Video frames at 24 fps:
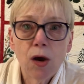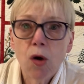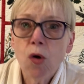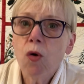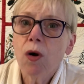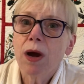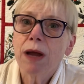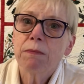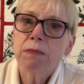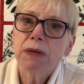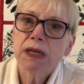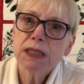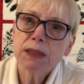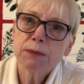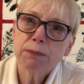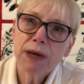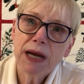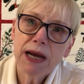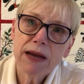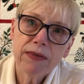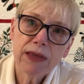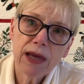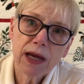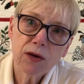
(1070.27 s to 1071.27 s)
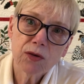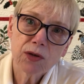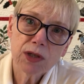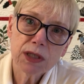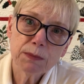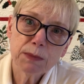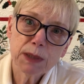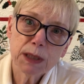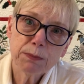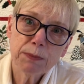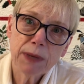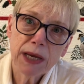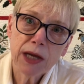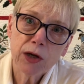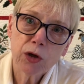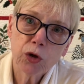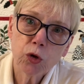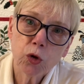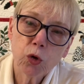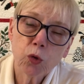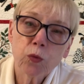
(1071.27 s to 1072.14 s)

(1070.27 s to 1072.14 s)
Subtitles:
oh, I must buy that Christmas pattern,